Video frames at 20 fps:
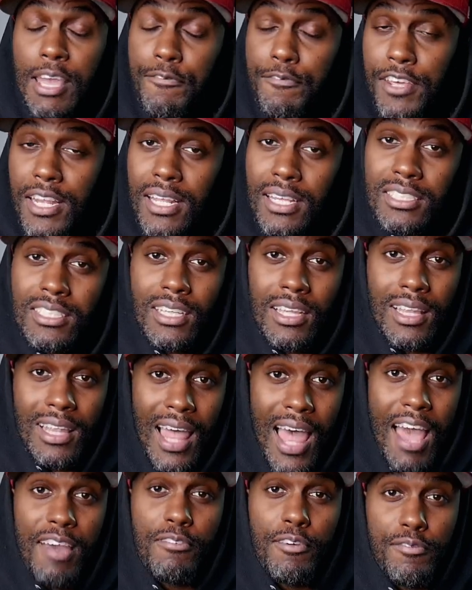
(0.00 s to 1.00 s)
if it is a
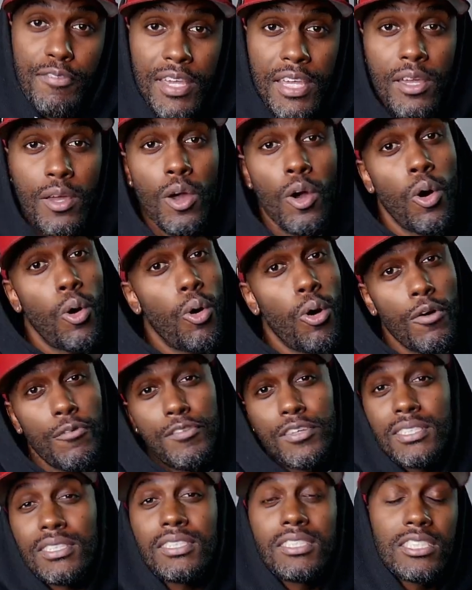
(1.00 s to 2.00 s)
live event or if
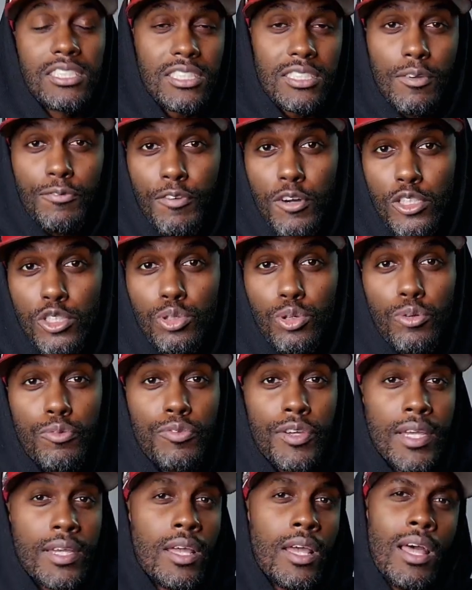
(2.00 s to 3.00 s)
it's a, just a virtual
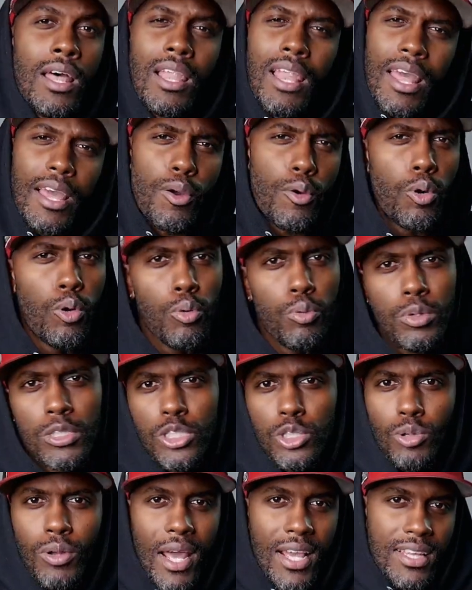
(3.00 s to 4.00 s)
event, like who would
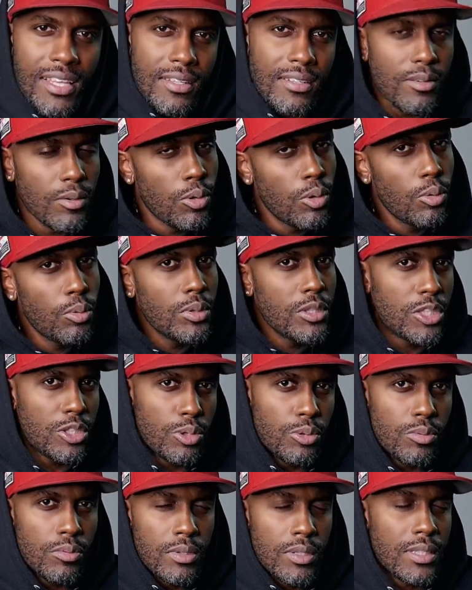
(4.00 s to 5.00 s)
you like to who would
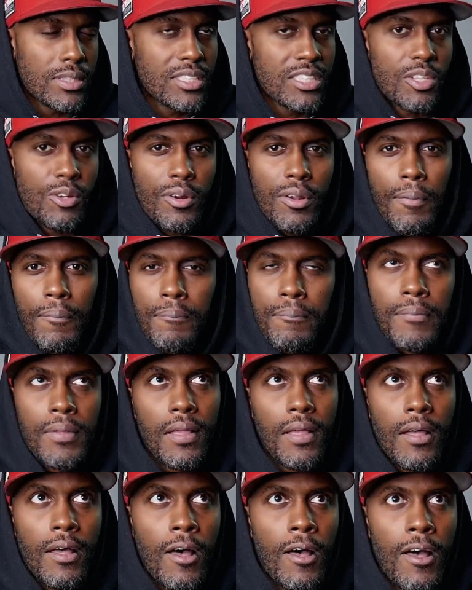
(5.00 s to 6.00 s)
you consider a
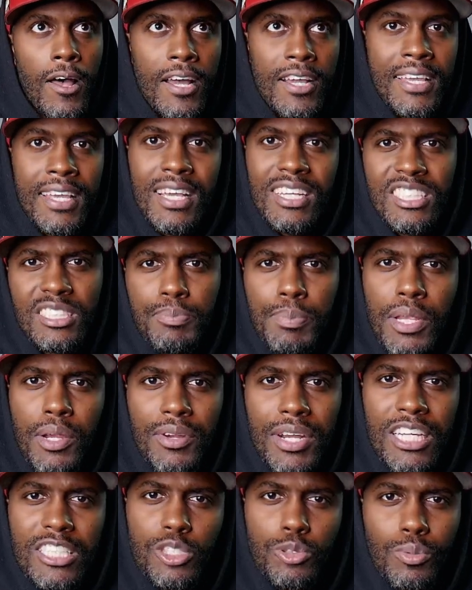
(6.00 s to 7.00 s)
uh, a guest speaker
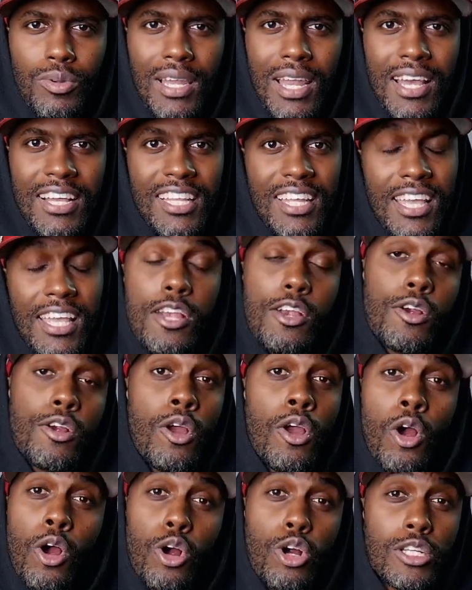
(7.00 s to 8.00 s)
that you would like to hear
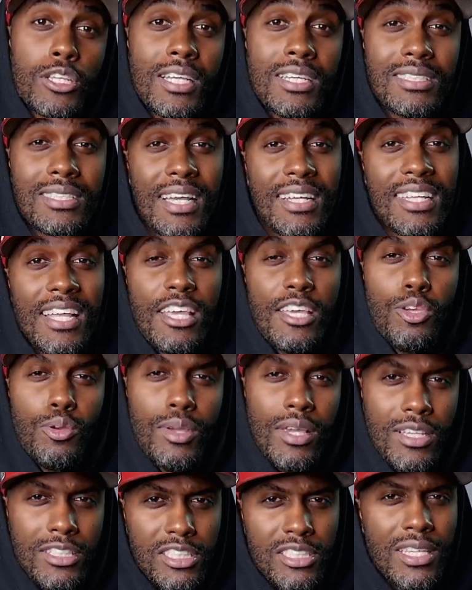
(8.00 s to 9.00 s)
or things like that. You
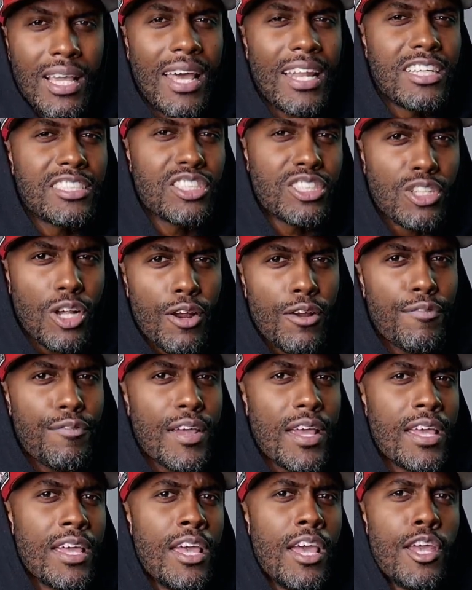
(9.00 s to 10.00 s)
can kind of
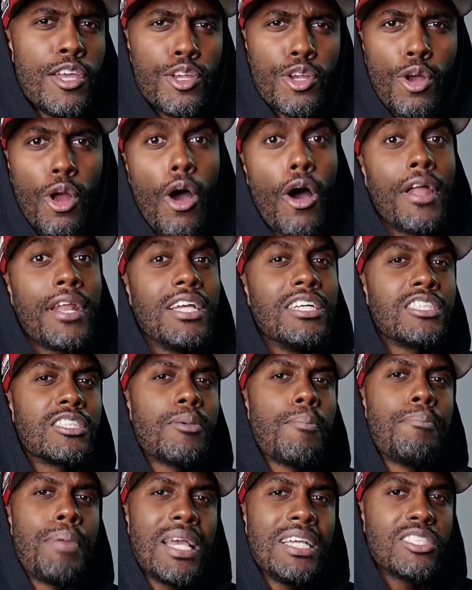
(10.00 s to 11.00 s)
survey your audience
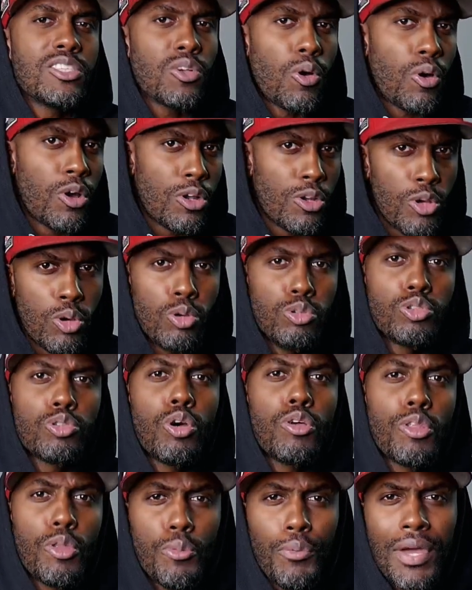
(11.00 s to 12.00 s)
based on who's
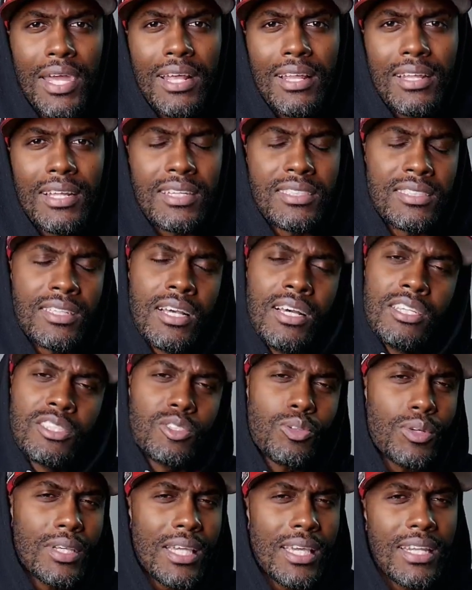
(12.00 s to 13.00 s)
on the wait list.
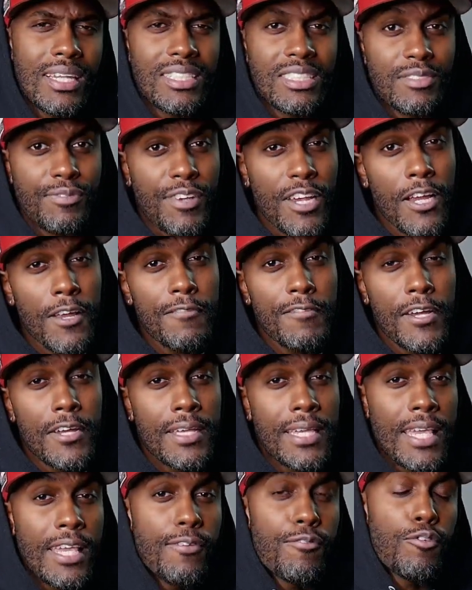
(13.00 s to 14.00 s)
So again, that's very, very
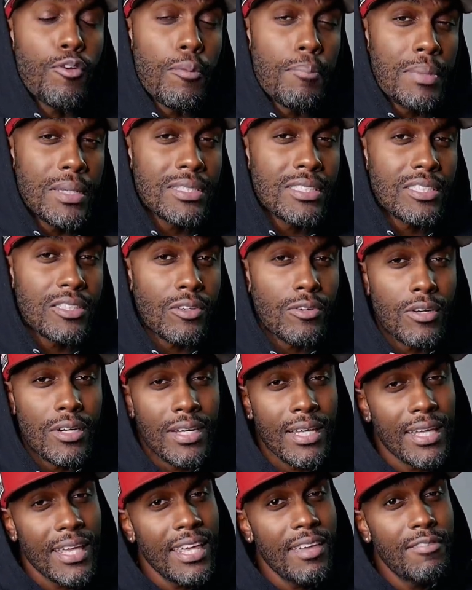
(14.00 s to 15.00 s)
key for a business owner
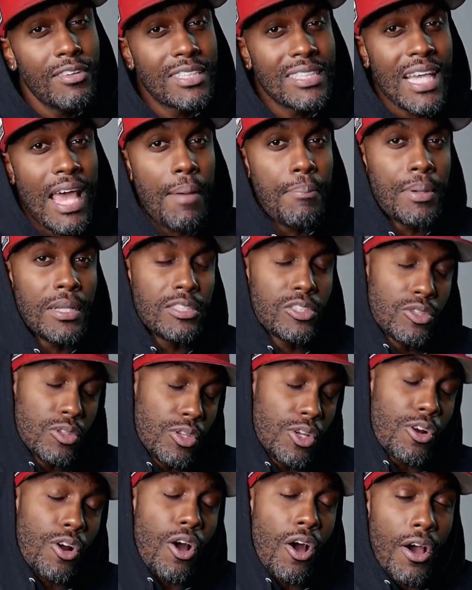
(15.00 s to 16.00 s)
to even tap into
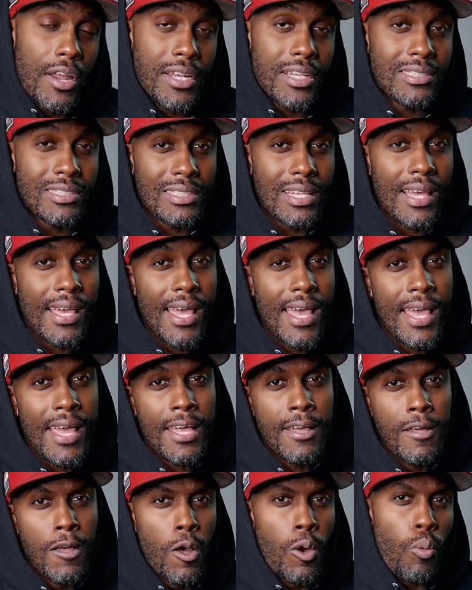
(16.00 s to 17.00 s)
their audience. Like,
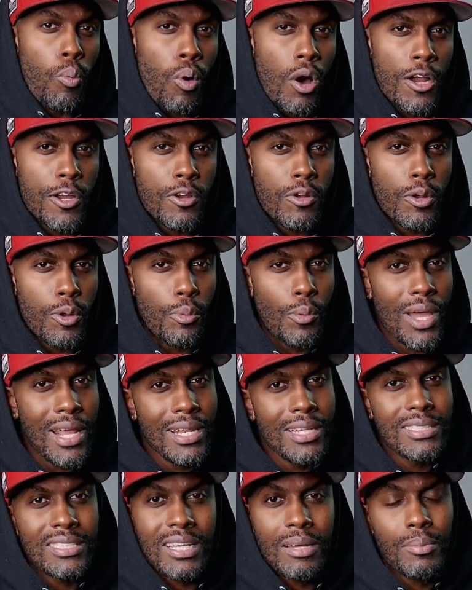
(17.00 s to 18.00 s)
hey, while you're on the wait
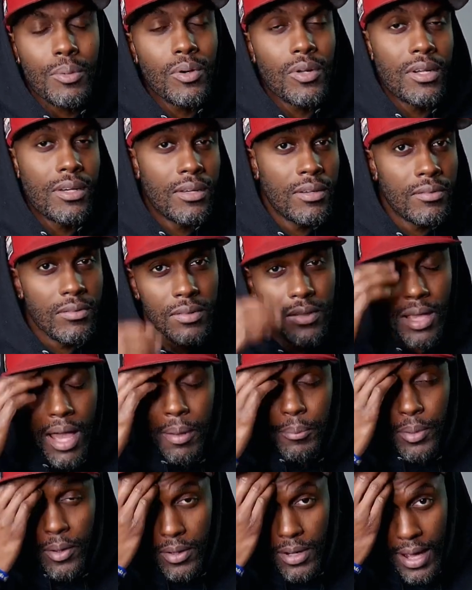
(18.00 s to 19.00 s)
list, I'm gonna
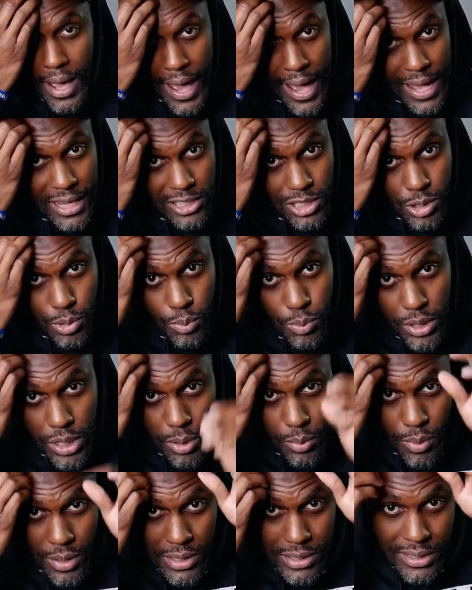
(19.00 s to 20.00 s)
I'm gonna ask you, what do you
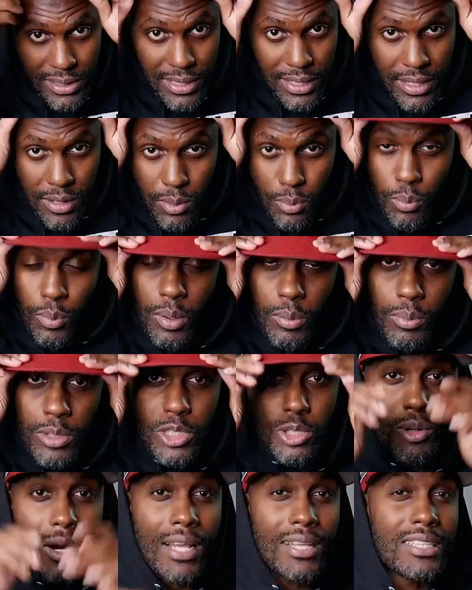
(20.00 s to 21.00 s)
want to see? What would
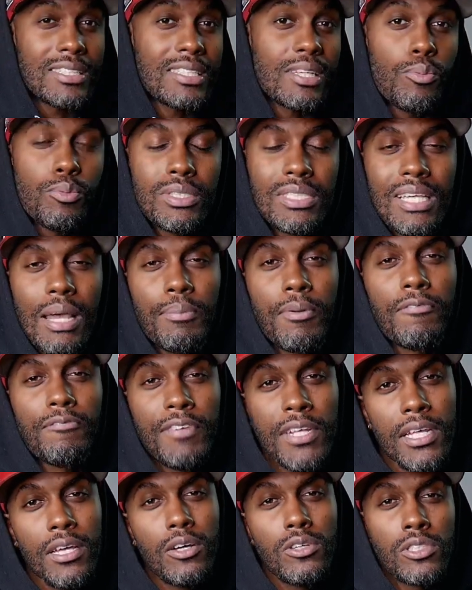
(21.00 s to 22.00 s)
you like to see? What type of
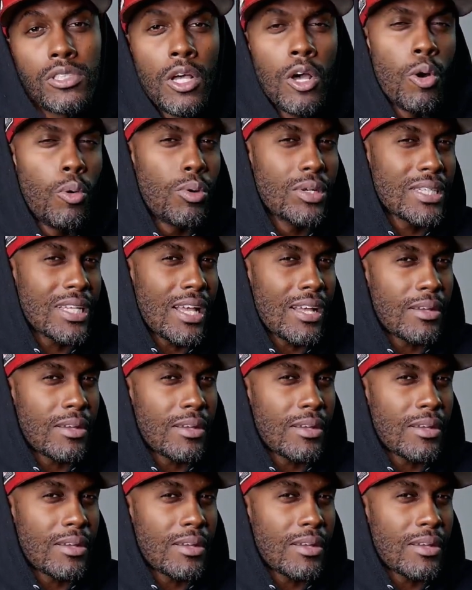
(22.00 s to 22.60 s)
videos? What